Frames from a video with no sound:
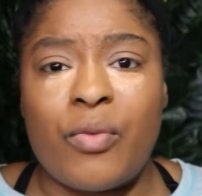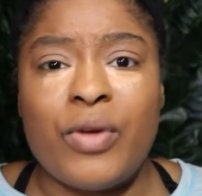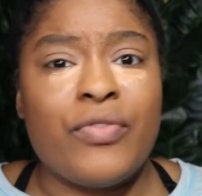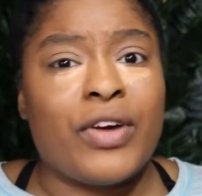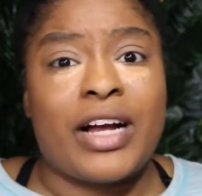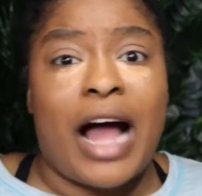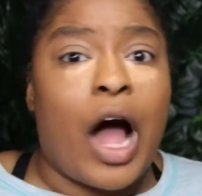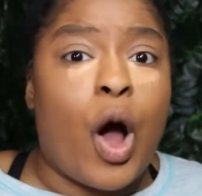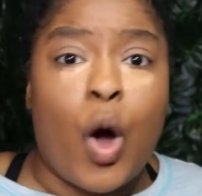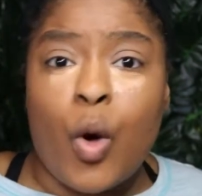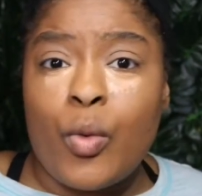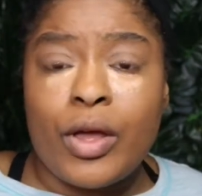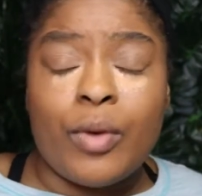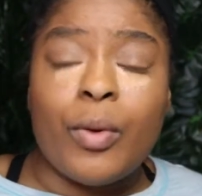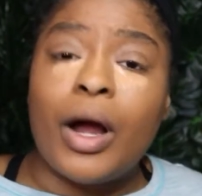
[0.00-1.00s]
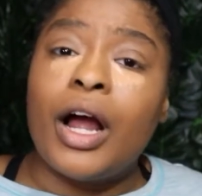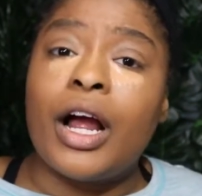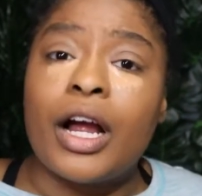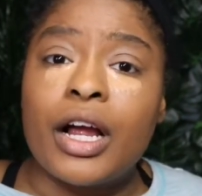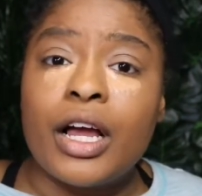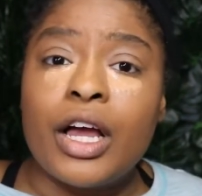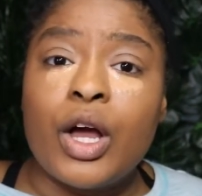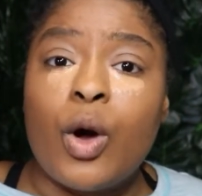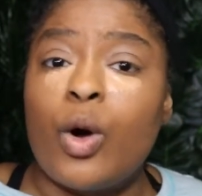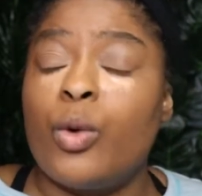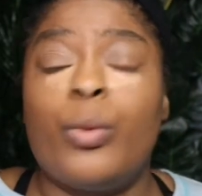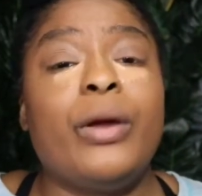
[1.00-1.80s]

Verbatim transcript: We forgot who we were. We